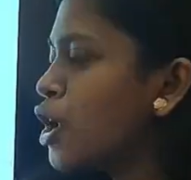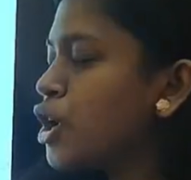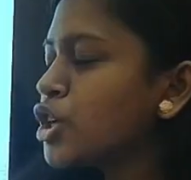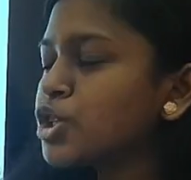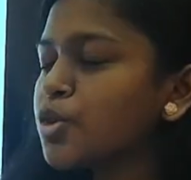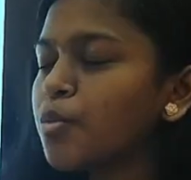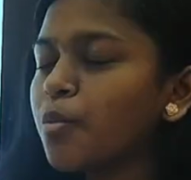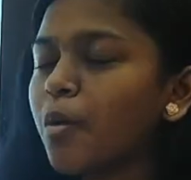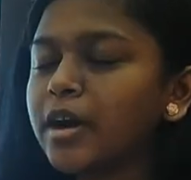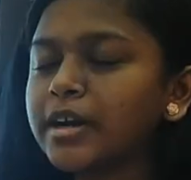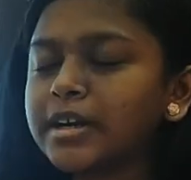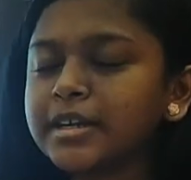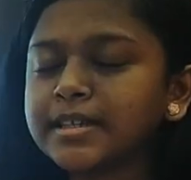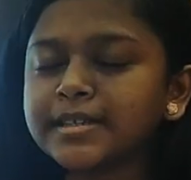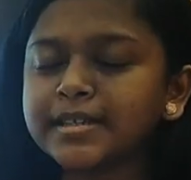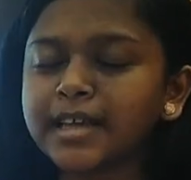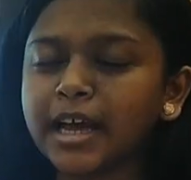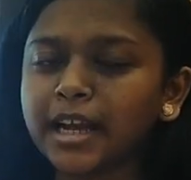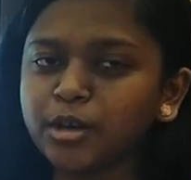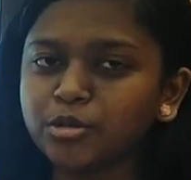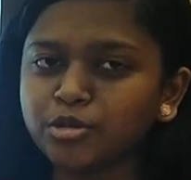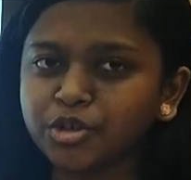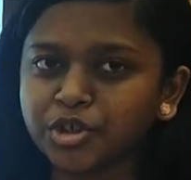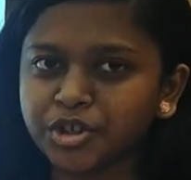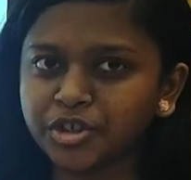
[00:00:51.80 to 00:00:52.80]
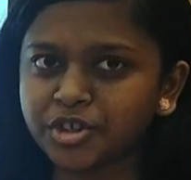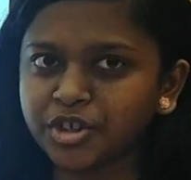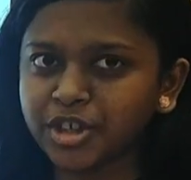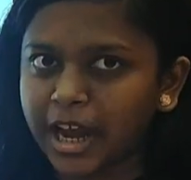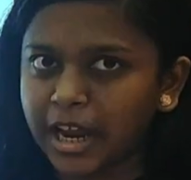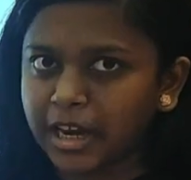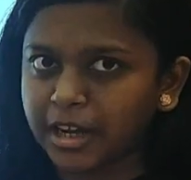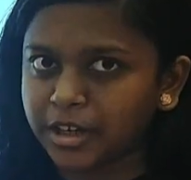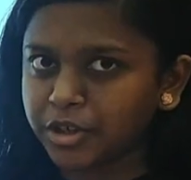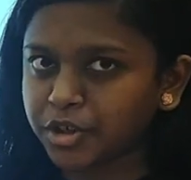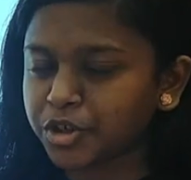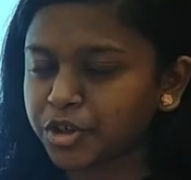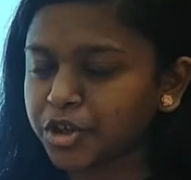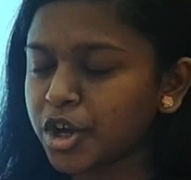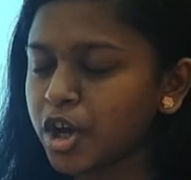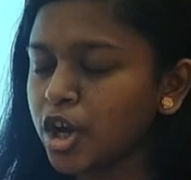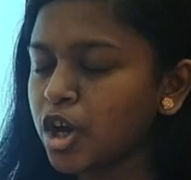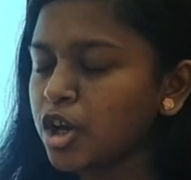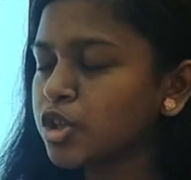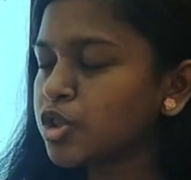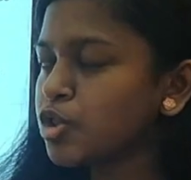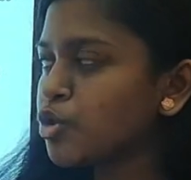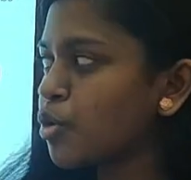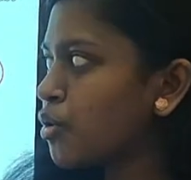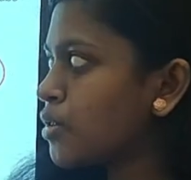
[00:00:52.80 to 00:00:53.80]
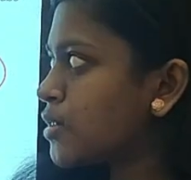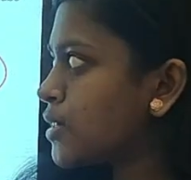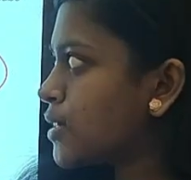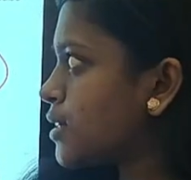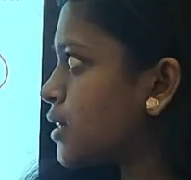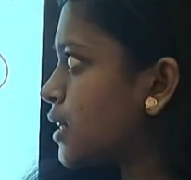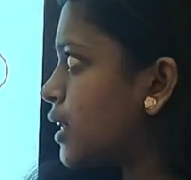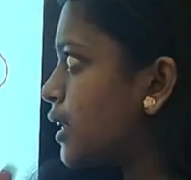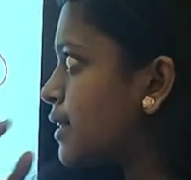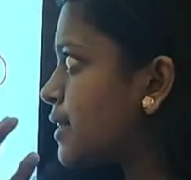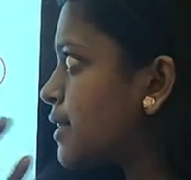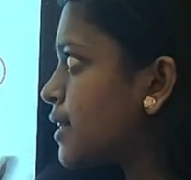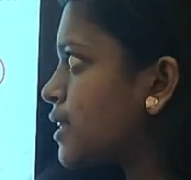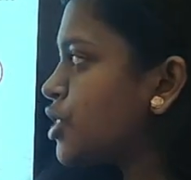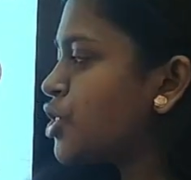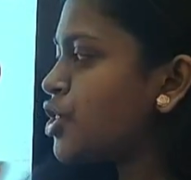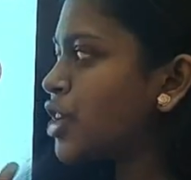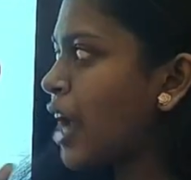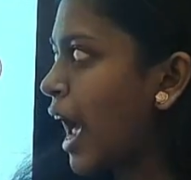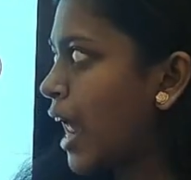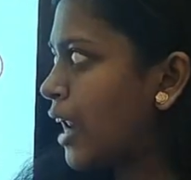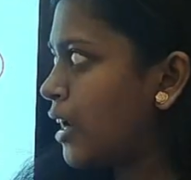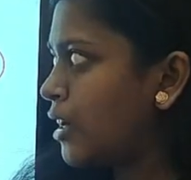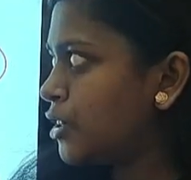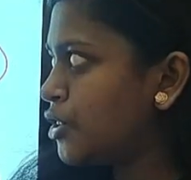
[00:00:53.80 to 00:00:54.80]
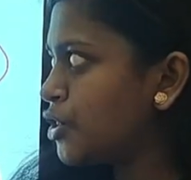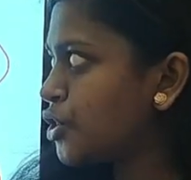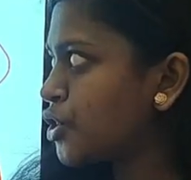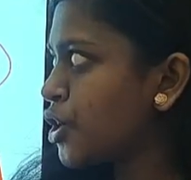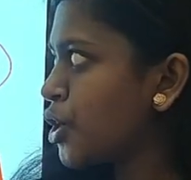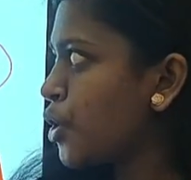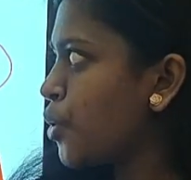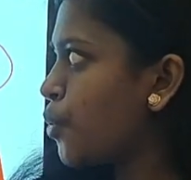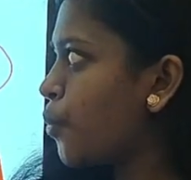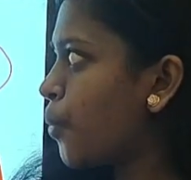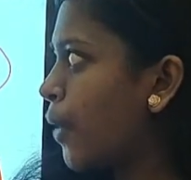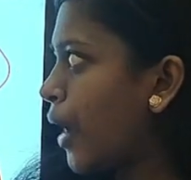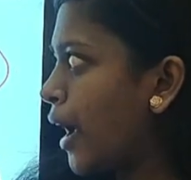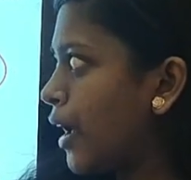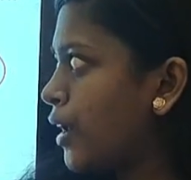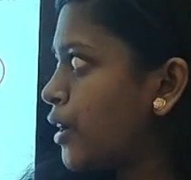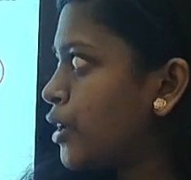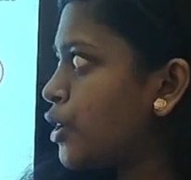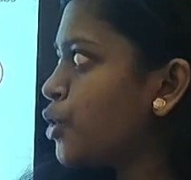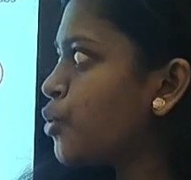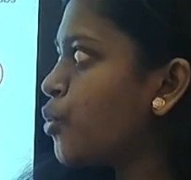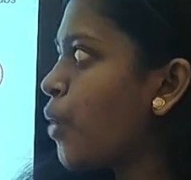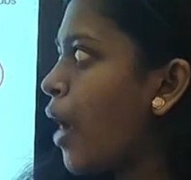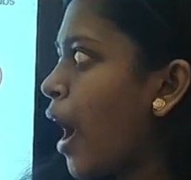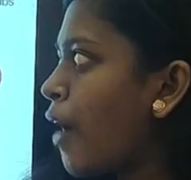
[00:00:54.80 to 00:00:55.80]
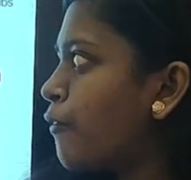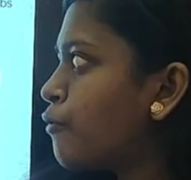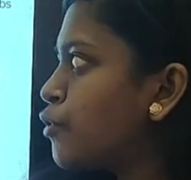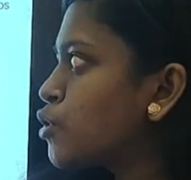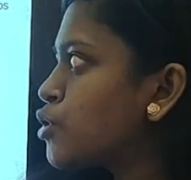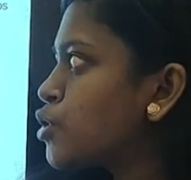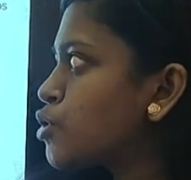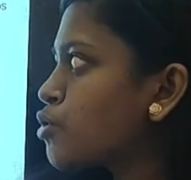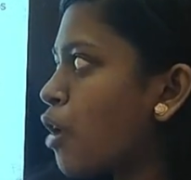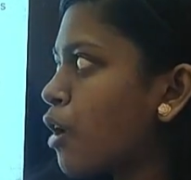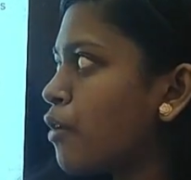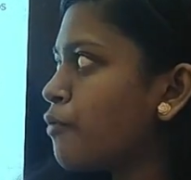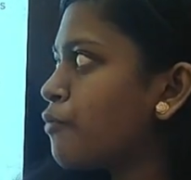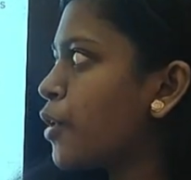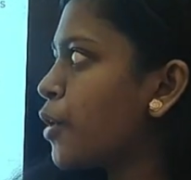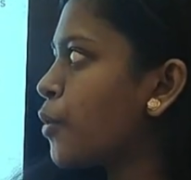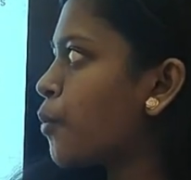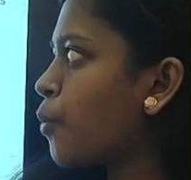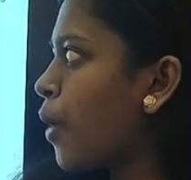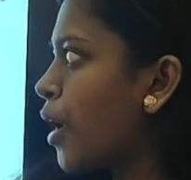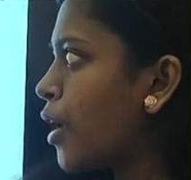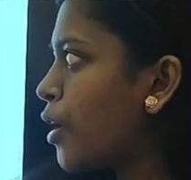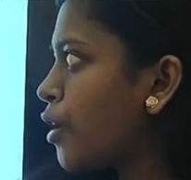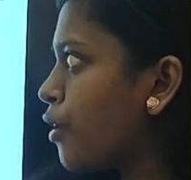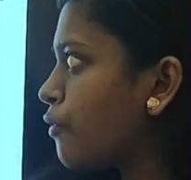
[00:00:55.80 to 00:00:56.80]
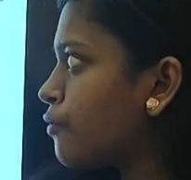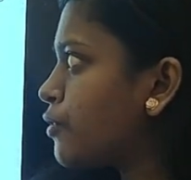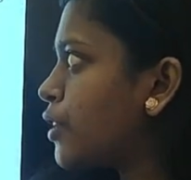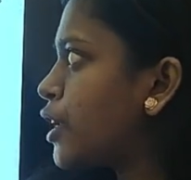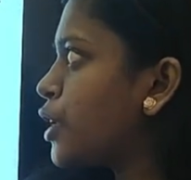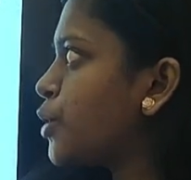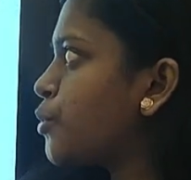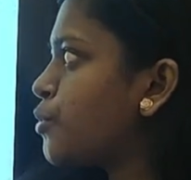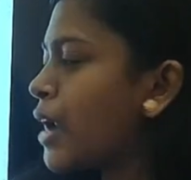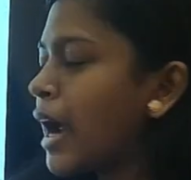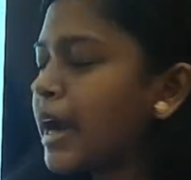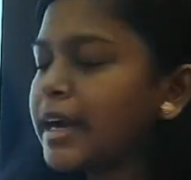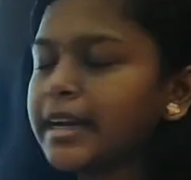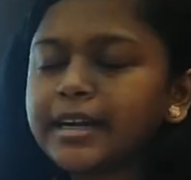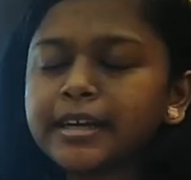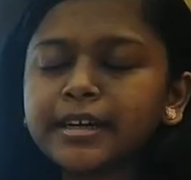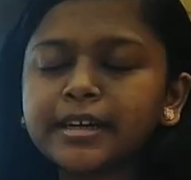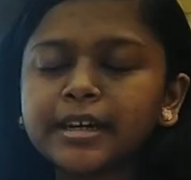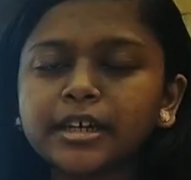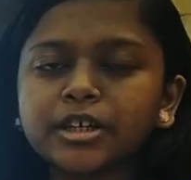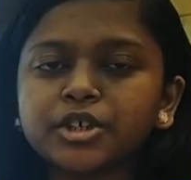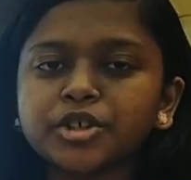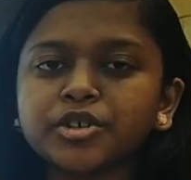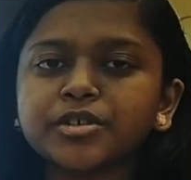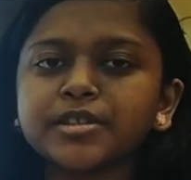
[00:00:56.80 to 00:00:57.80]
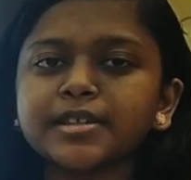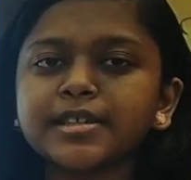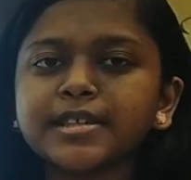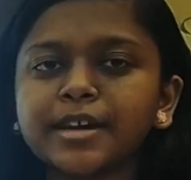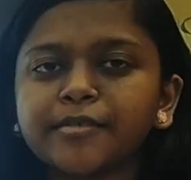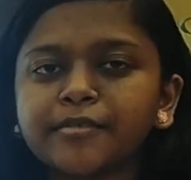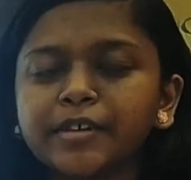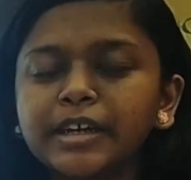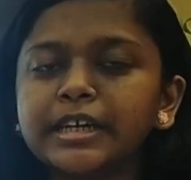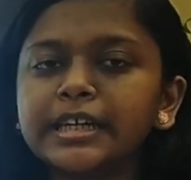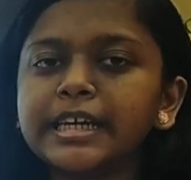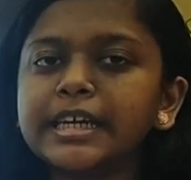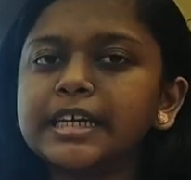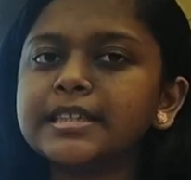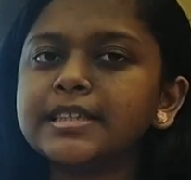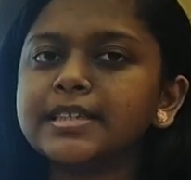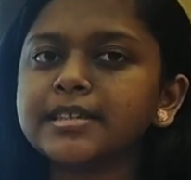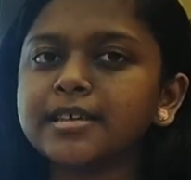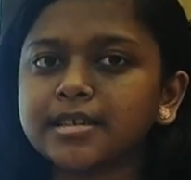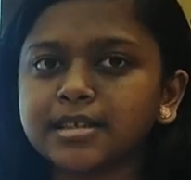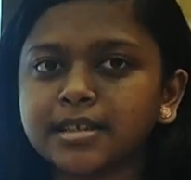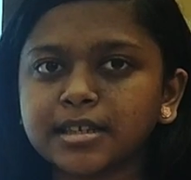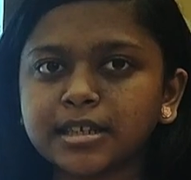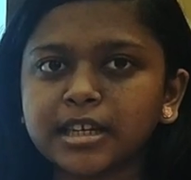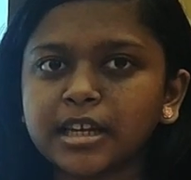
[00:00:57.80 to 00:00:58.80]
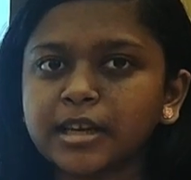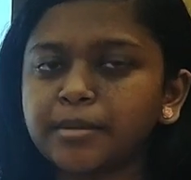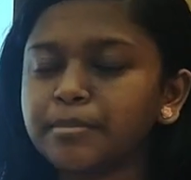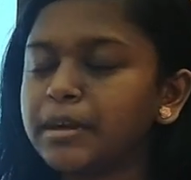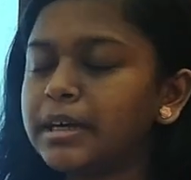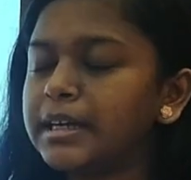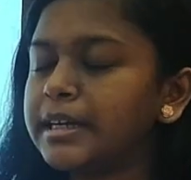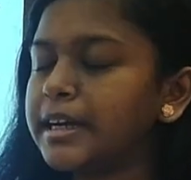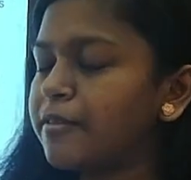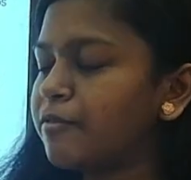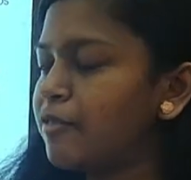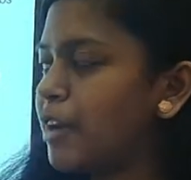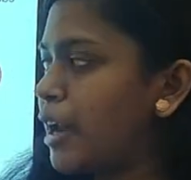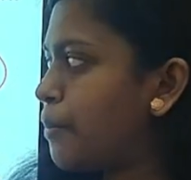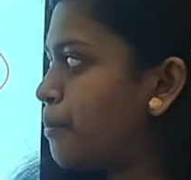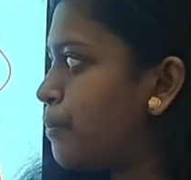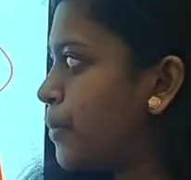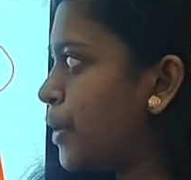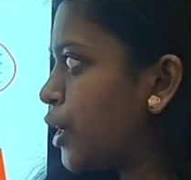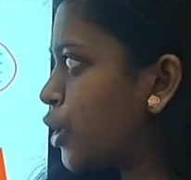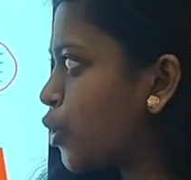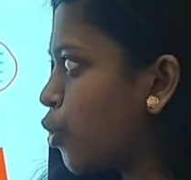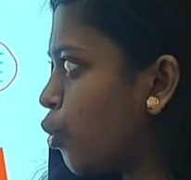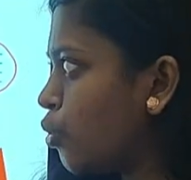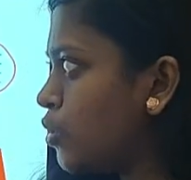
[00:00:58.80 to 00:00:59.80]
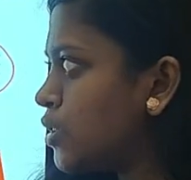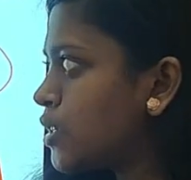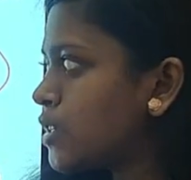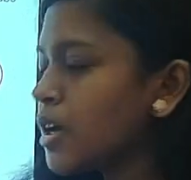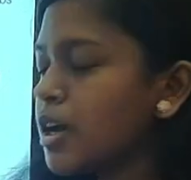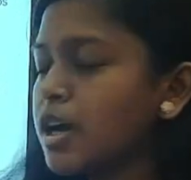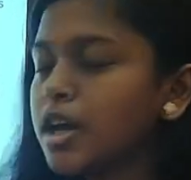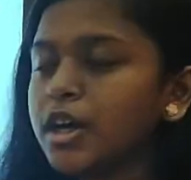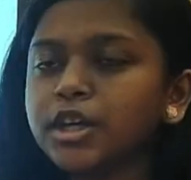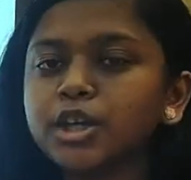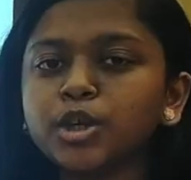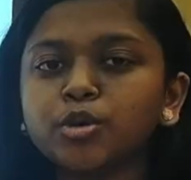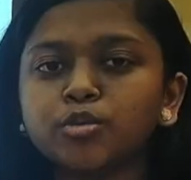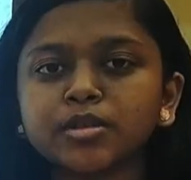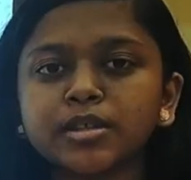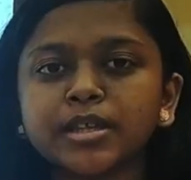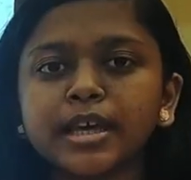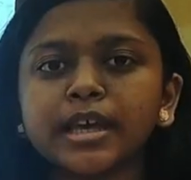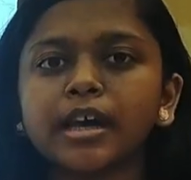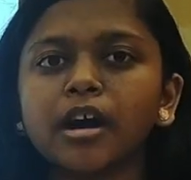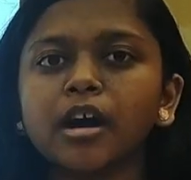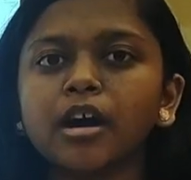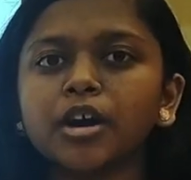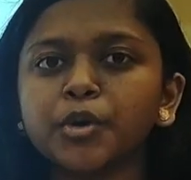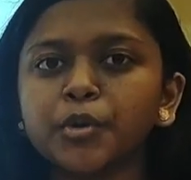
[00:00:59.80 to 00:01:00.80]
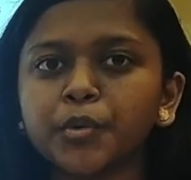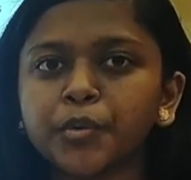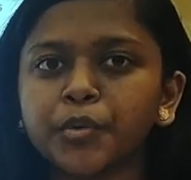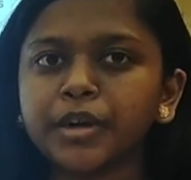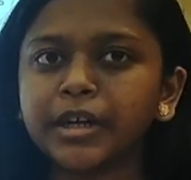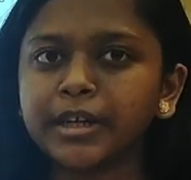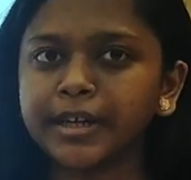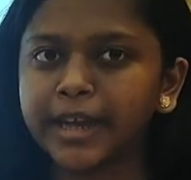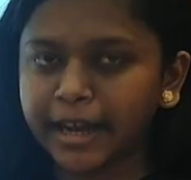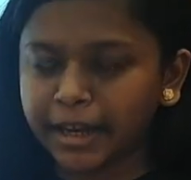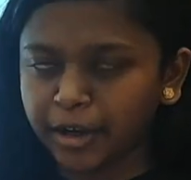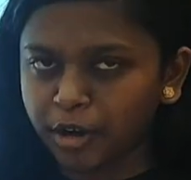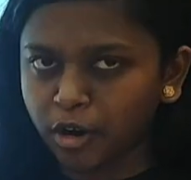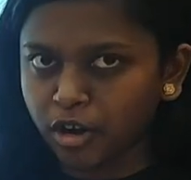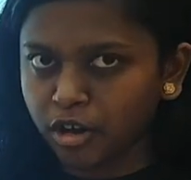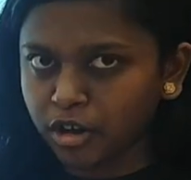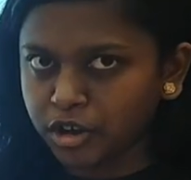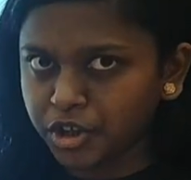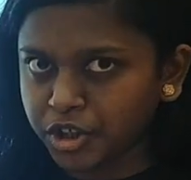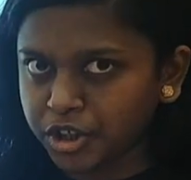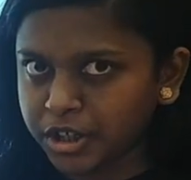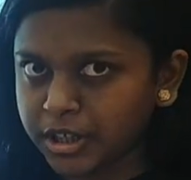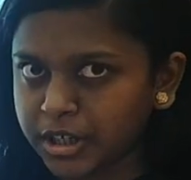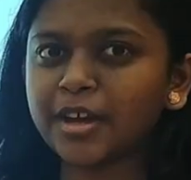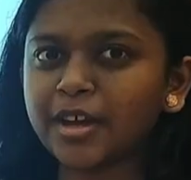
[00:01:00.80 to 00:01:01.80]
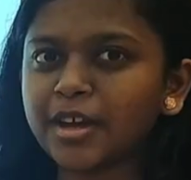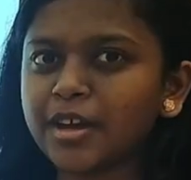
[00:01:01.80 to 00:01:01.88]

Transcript: So what is Solution Challenge? So it's a challenge where you have to solve for one of the United Nations 17 Sustainable Development Goals using a Google technology.